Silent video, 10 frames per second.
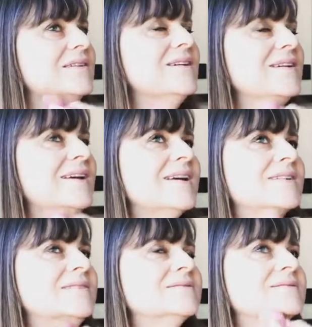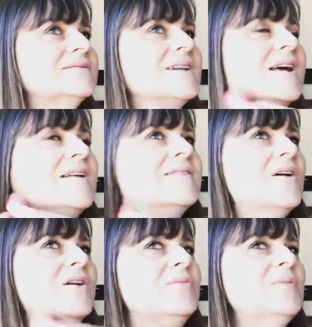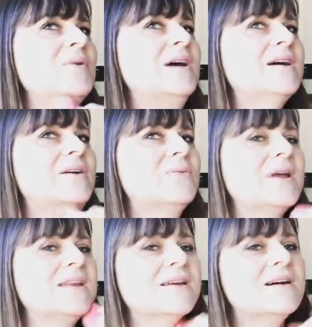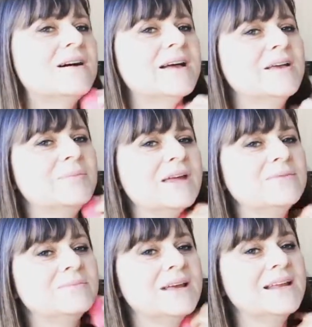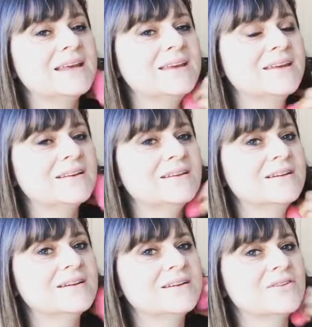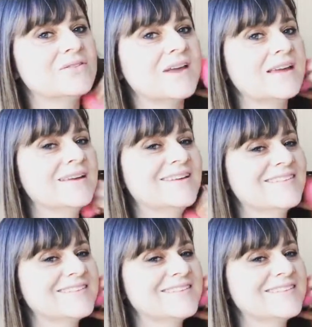Okay. So I remember when I met Melly in Las Vegas,